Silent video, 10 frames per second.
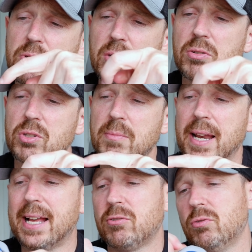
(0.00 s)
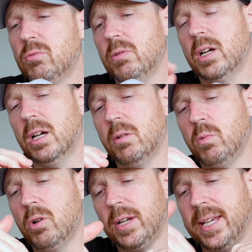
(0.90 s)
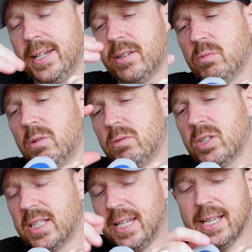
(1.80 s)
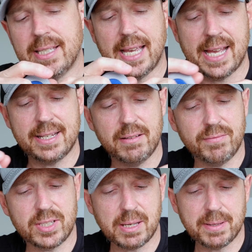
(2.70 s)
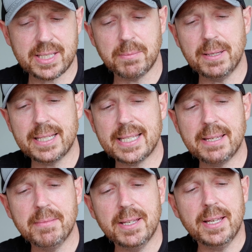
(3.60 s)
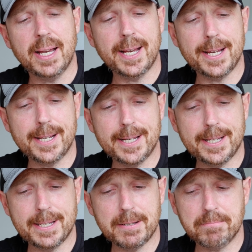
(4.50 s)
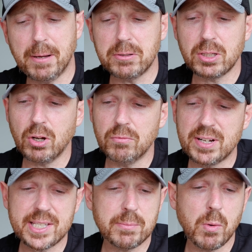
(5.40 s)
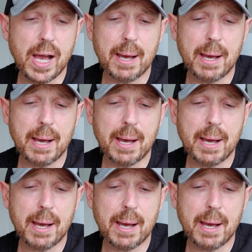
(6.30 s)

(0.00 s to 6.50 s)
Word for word: also got some lateral uh, work in it as well, just again to add for some of that stability. Uh, both have got reasonable